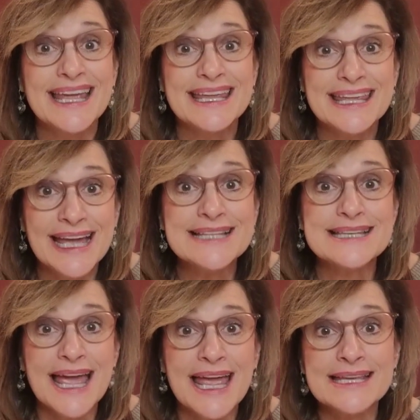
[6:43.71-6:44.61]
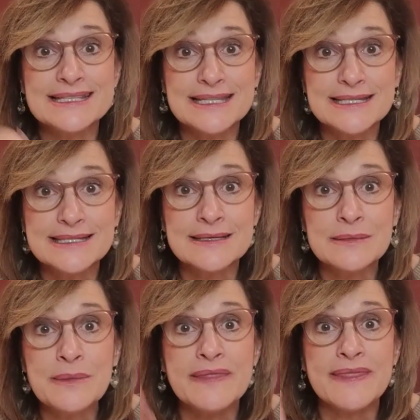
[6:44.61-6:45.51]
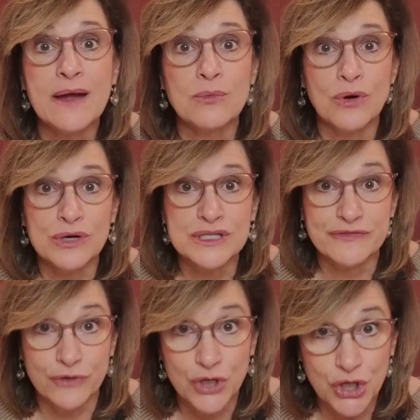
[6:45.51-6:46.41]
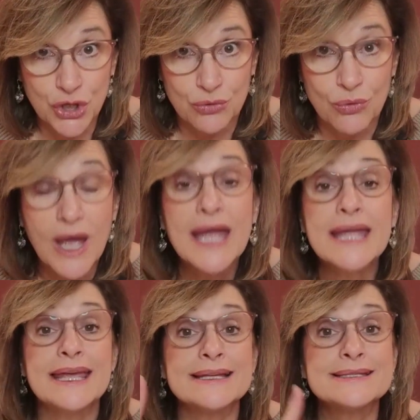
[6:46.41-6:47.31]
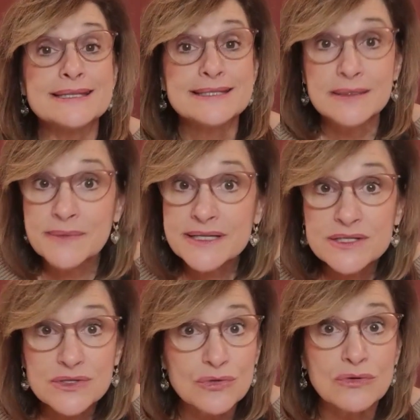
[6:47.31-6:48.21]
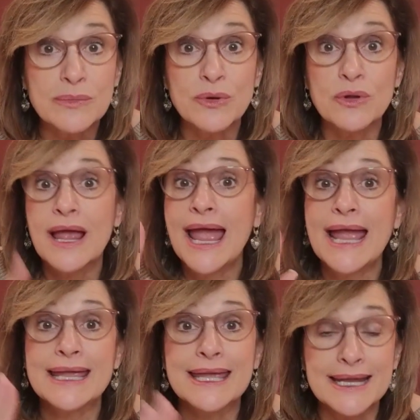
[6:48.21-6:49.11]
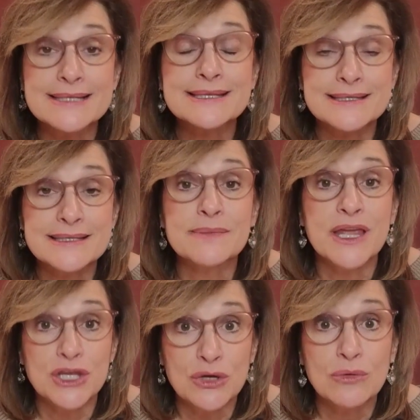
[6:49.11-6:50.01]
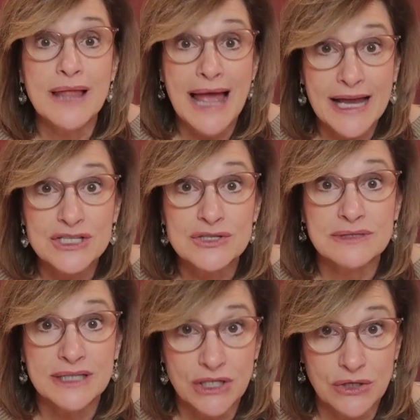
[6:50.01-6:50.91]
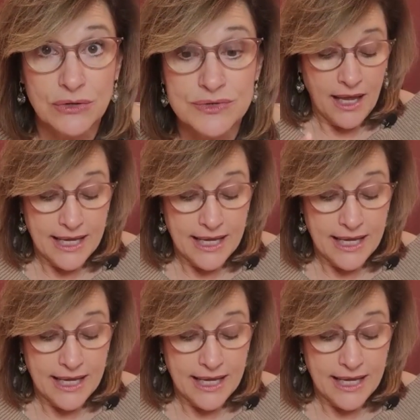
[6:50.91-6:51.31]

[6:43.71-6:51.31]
Get a system that works for you. Get a system that's doable, and get a system that you will actually use.